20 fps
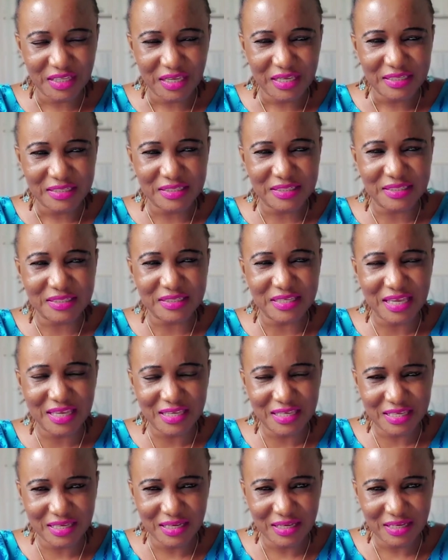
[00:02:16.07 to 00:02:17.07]

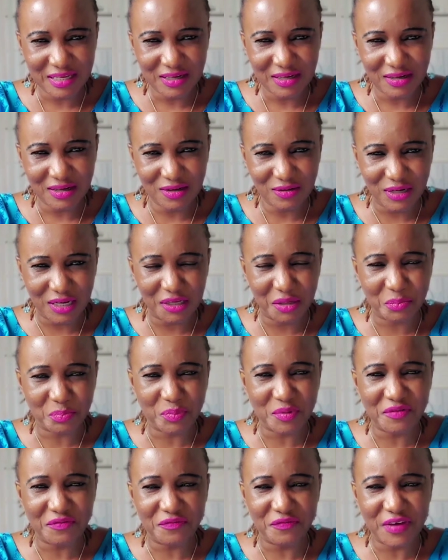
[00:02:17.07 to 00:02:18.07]
stick, and they
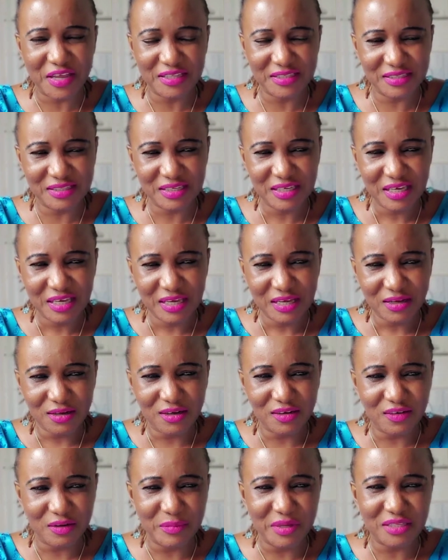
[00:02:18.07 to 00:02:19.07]
prevent
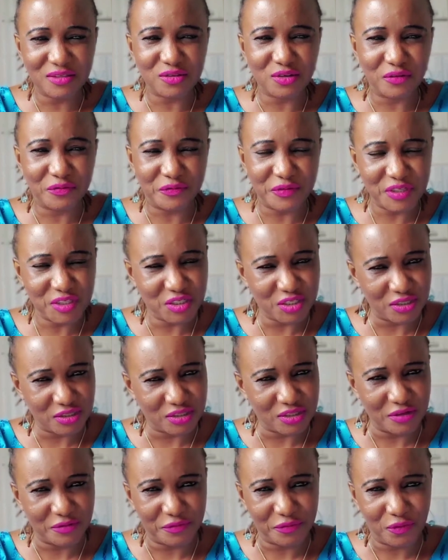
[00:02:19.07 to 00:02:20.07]
government officials
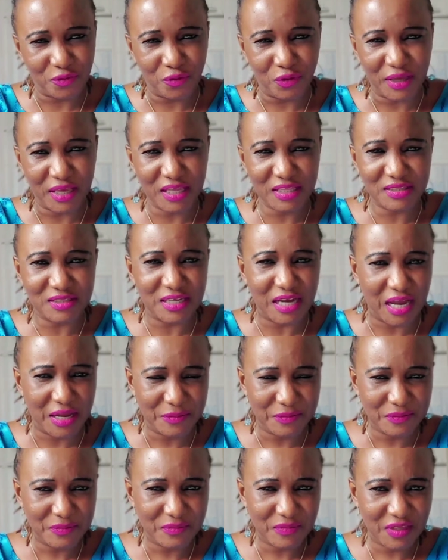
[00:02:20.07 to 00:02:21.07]
then for enter
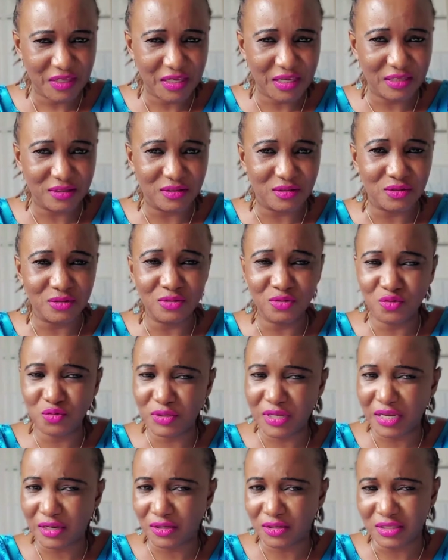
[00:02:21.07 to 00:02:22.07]
and do
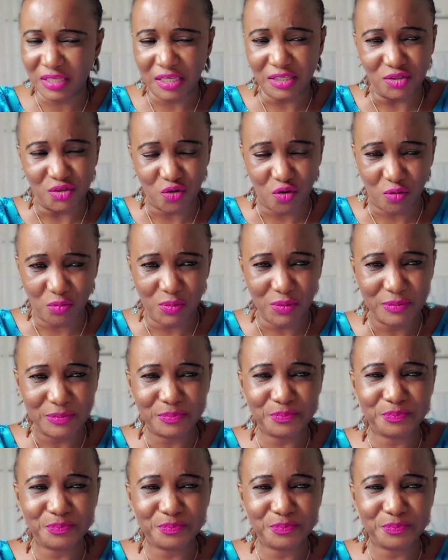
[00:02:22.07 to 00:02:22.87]
them job.